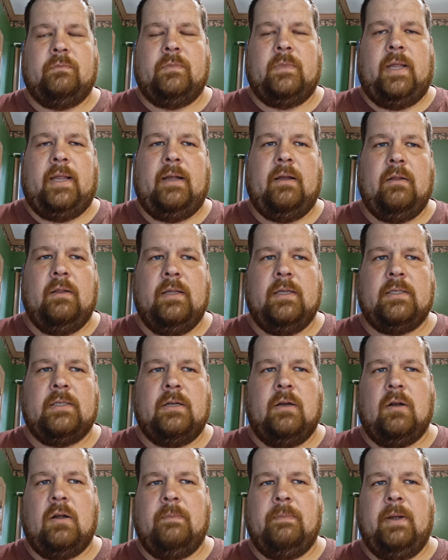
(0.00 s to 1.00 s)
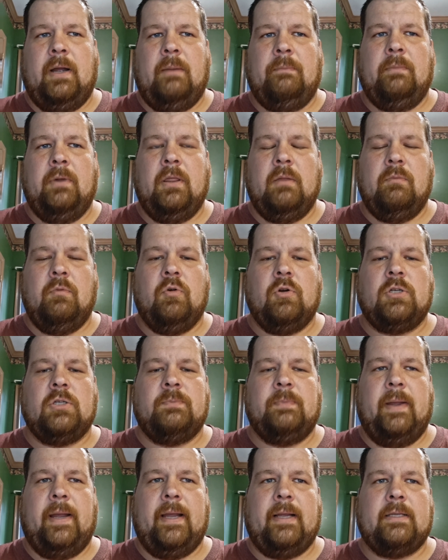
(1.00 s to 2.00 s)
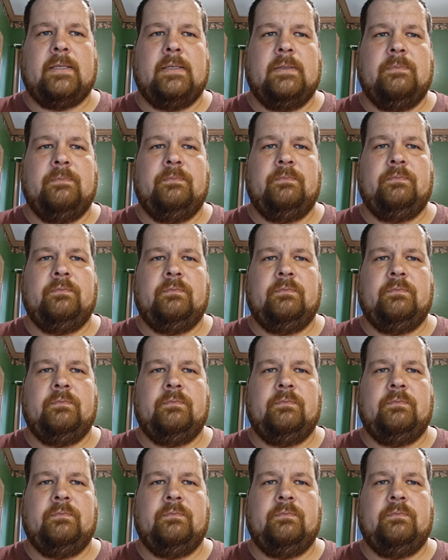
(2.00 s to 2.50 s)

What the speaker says: Now let's talk about motherboard specs.